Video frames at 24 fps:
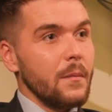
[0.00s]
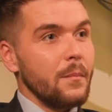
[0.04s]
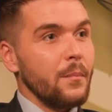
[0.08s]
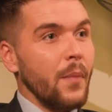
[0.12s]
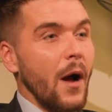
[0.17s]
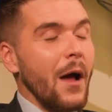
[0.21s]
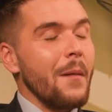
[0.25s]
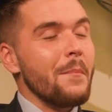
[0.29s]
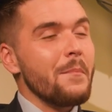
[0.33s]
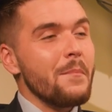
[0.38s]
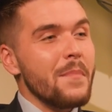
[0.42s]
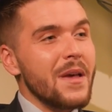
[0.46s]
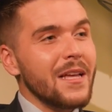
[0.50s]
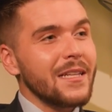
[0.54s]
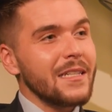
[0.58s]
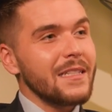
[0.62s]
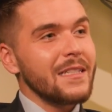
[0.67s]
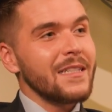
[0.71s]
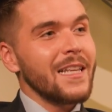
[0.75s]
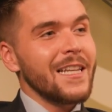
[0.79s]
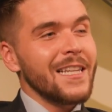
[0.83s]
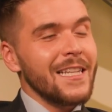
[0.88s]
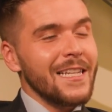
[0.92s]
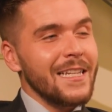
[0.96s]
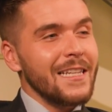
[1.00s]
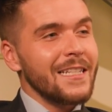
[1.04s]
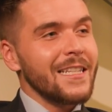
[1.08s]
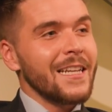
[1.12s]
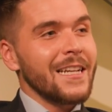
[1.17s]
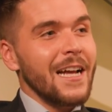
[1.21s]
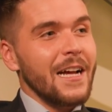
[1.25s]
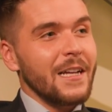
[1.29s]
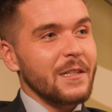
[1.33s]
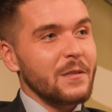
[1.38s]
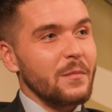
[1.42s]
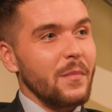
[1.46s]
but I missed the
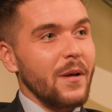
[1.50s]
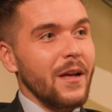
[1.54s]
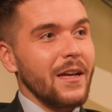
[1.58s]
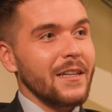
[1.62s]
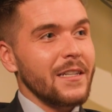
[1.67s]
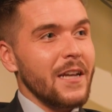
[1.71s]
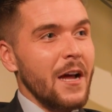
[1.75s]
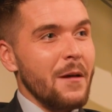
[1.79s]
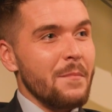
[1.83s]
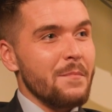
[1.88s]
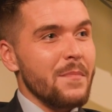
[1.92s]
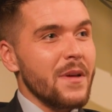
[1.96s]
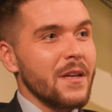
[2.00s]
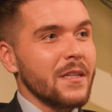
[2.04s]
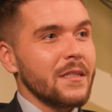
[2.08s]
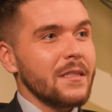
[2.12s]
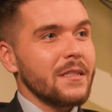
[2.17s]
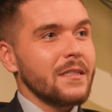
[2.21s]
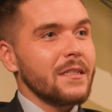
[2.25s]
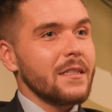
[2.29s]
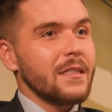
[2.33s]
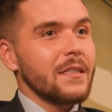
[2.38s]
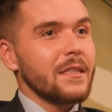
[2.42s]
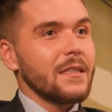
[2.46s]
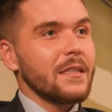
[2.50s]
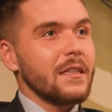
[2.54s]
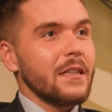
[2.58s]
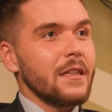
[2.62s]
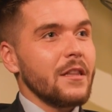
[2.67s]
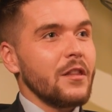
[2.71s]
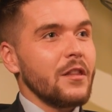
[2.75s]
leasing aspect. I missed